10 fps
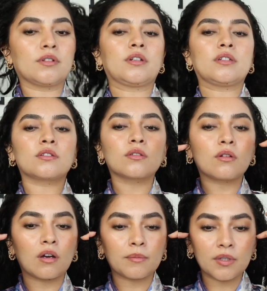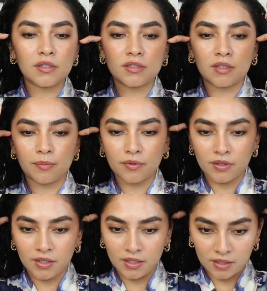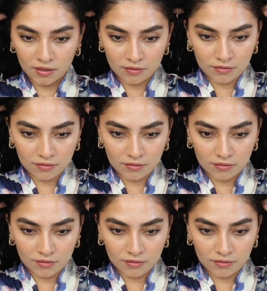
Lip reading: Okay, so I'm gonna separate.